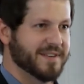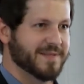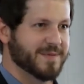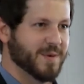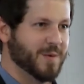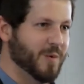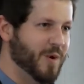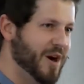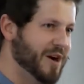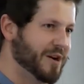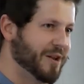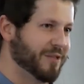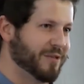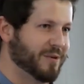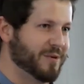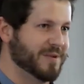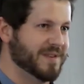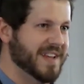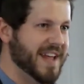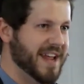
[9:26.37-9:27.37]
as we walked
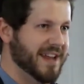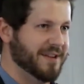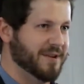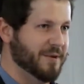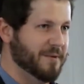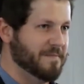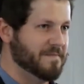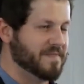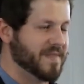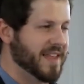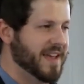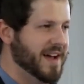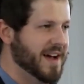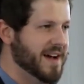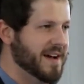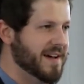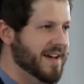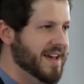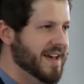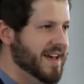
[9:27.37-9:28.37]
through Daniel,
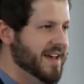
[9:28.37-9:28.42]
uh,